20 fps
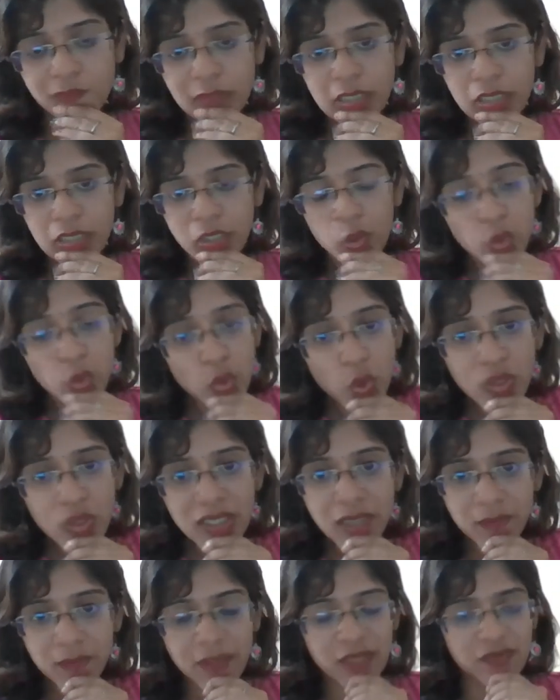you know
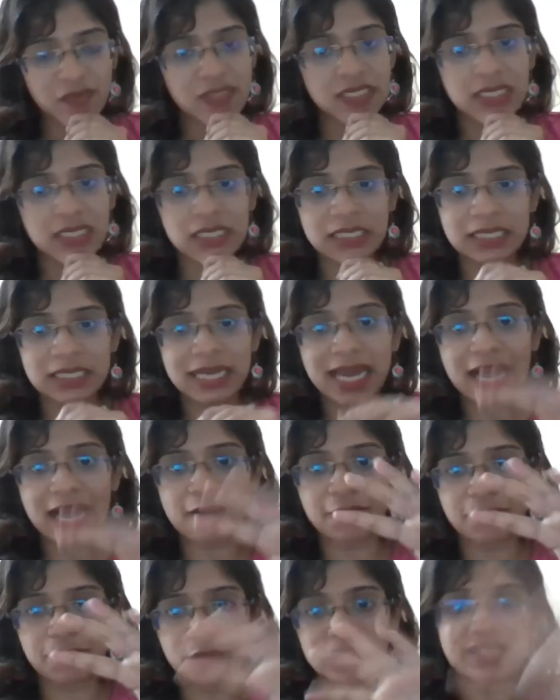that blood vessels, they
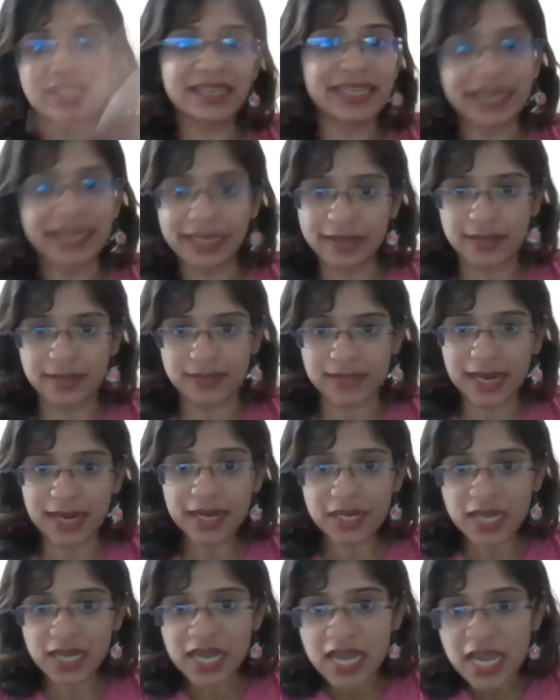have 3 layers,
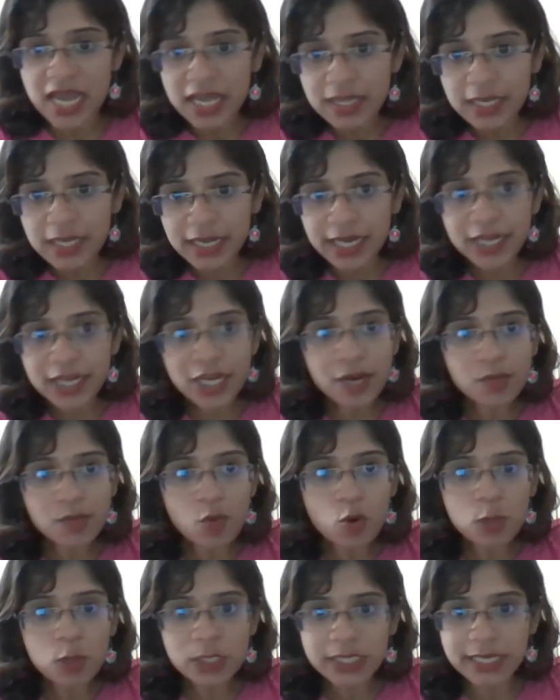right? The
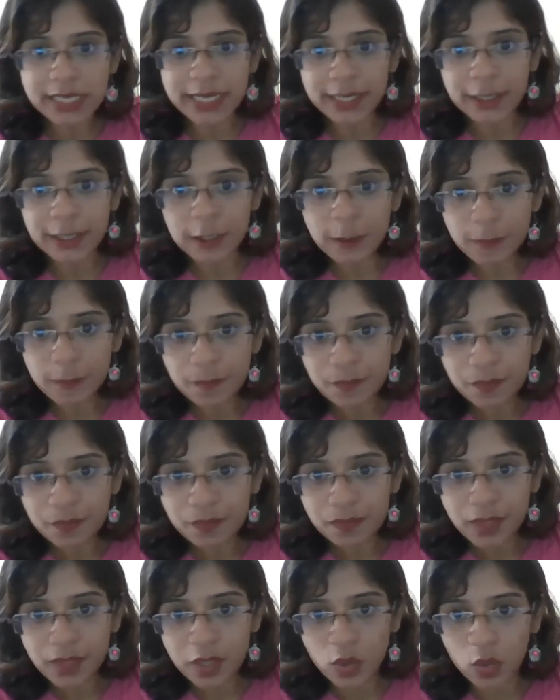innermost layer,
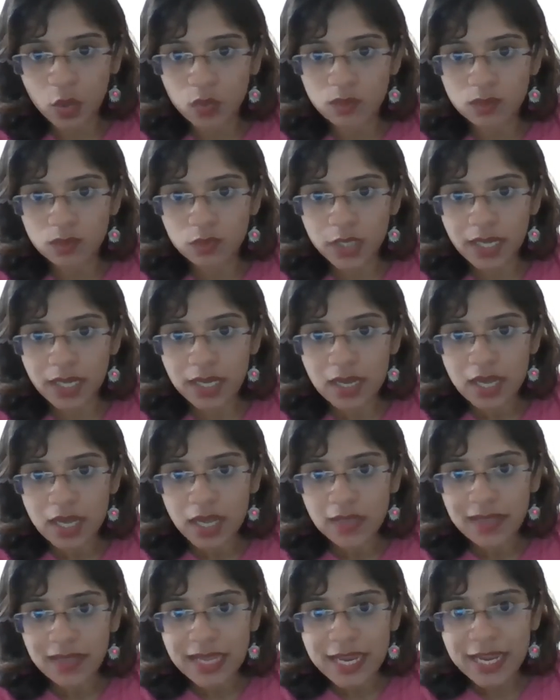they go, okay?
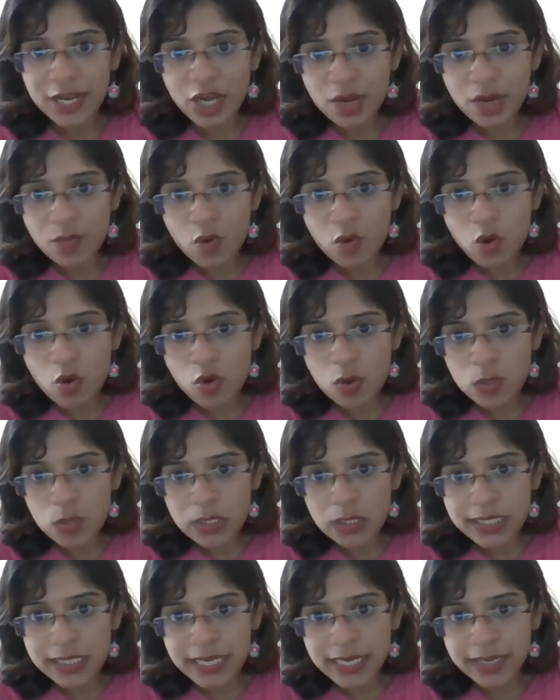The
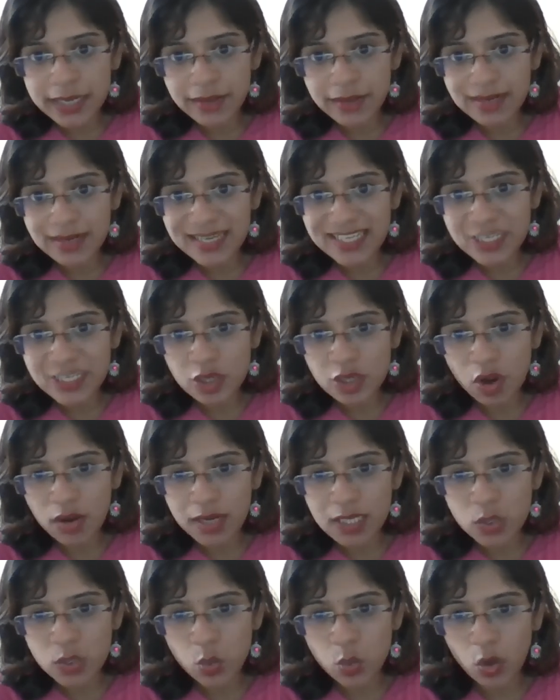innermost layer is
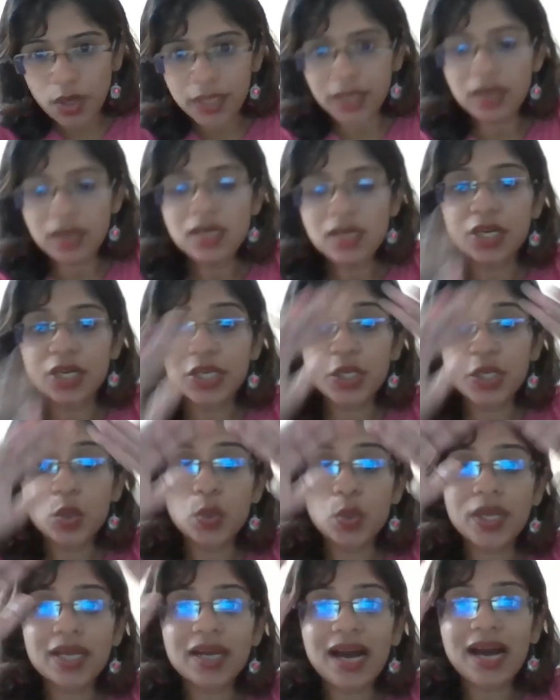called as what, dear?
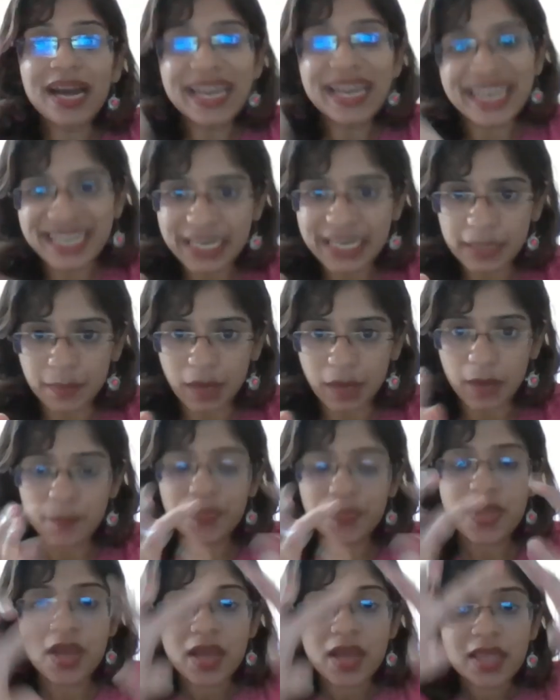Tunica
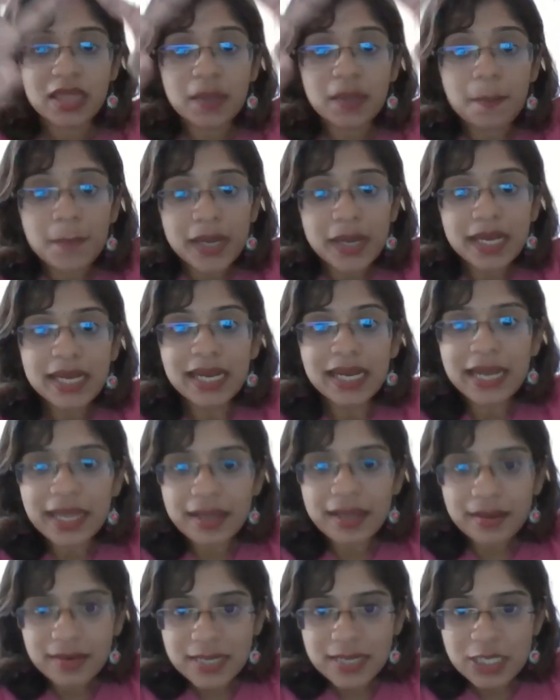intima. The middle
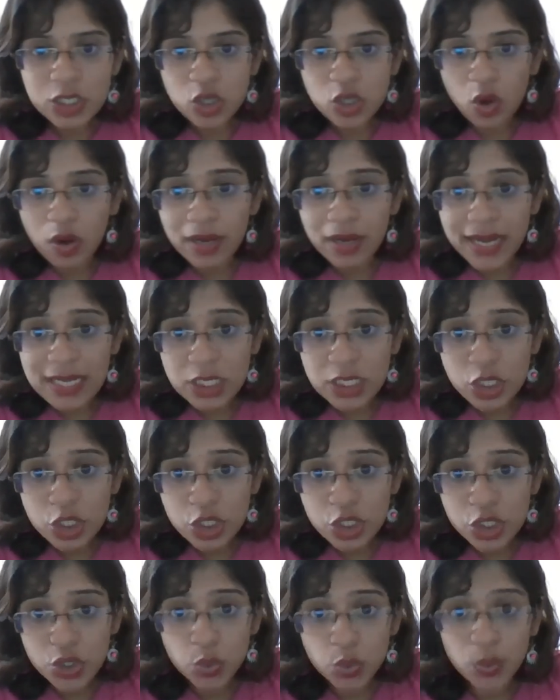layer is called as
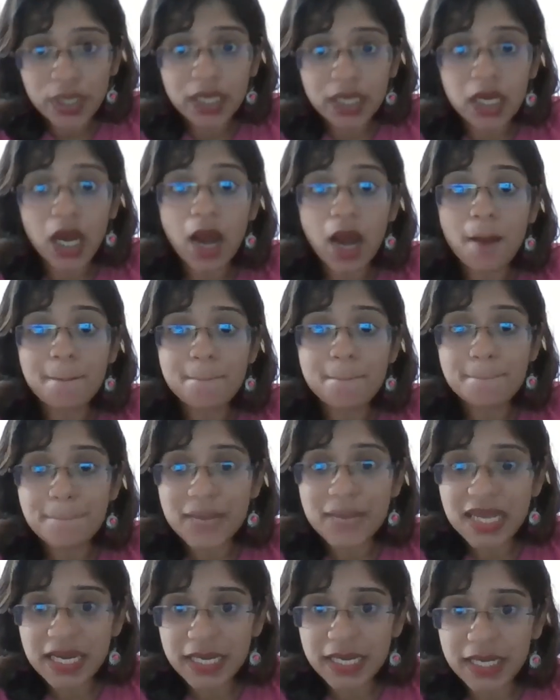tunica
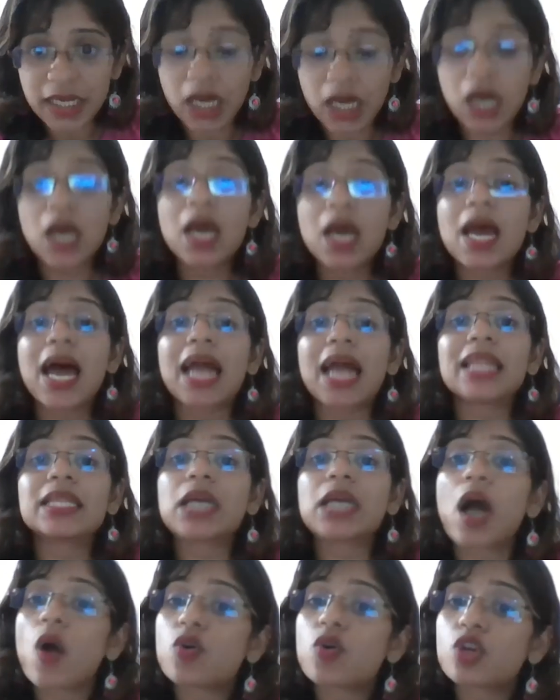media. And
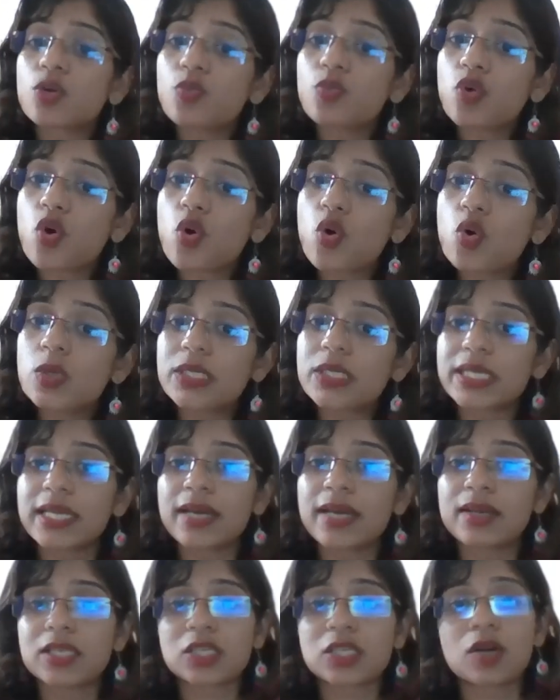the outermost
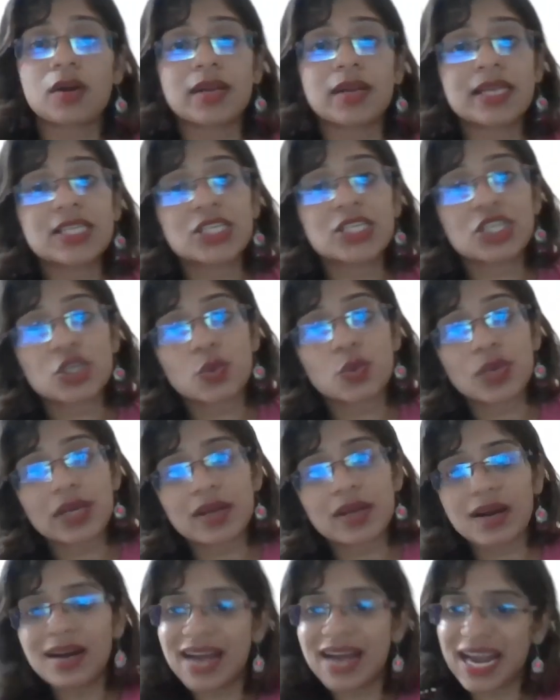layer is called as
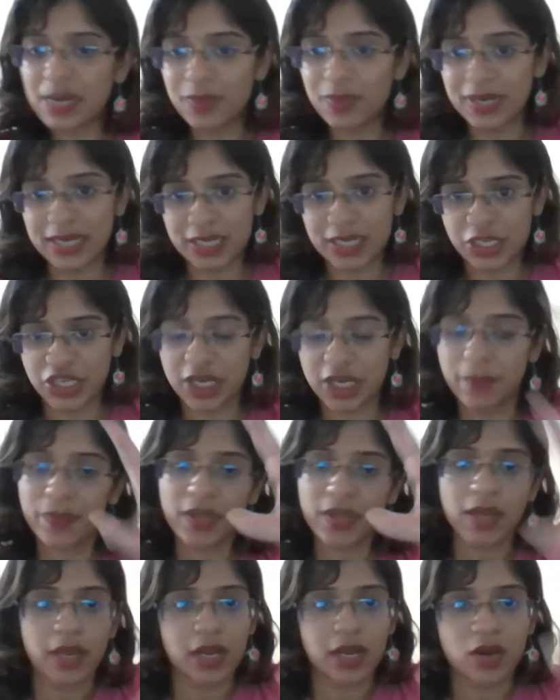tunica adventitia.
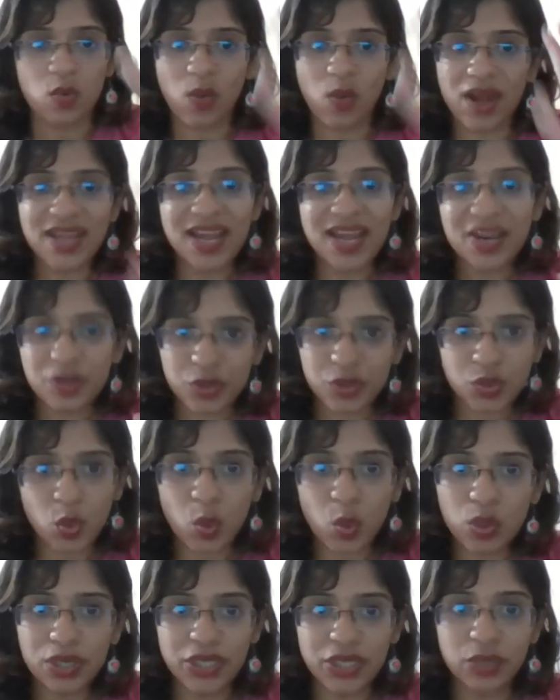Now, why I
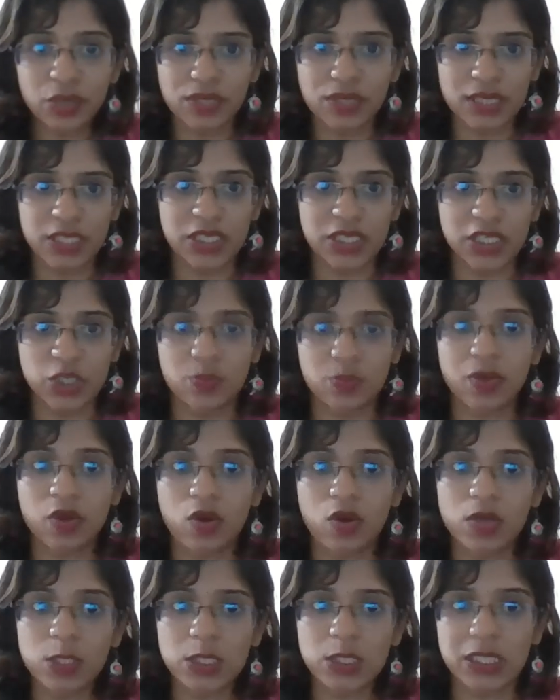told you this is
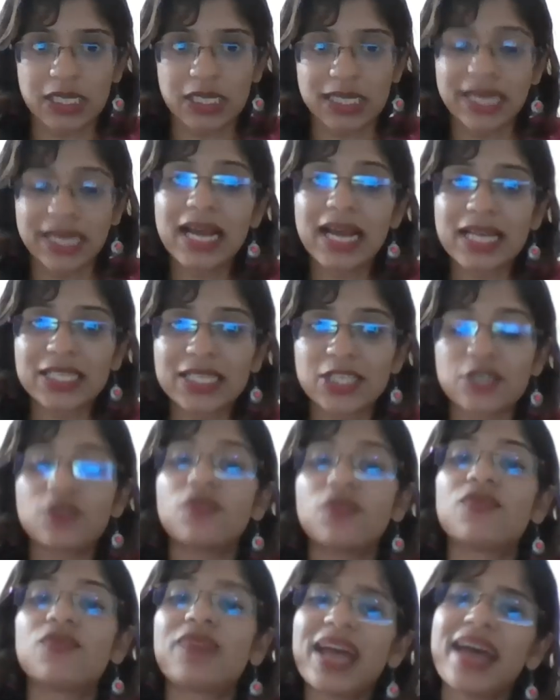because, see, they'll ask
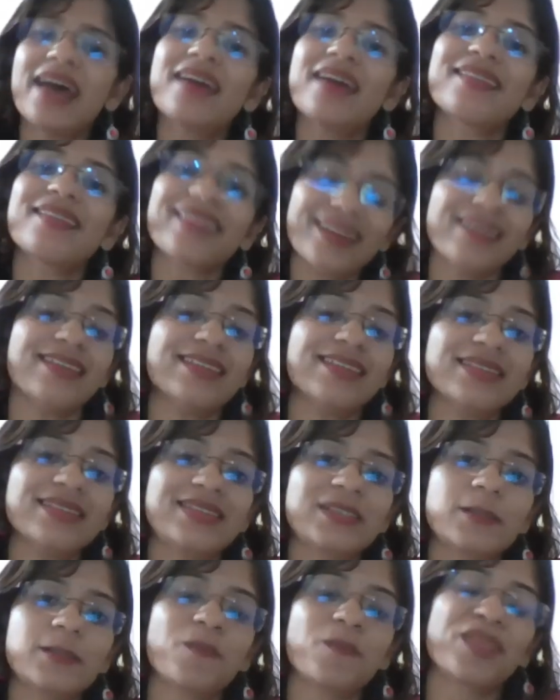you, where
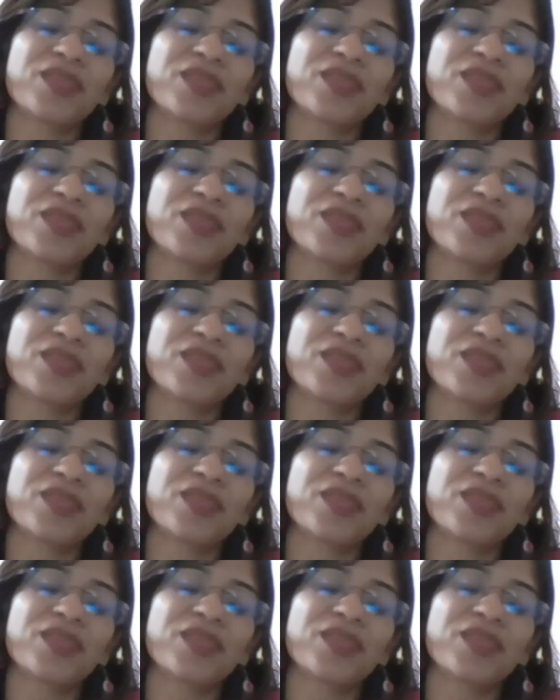is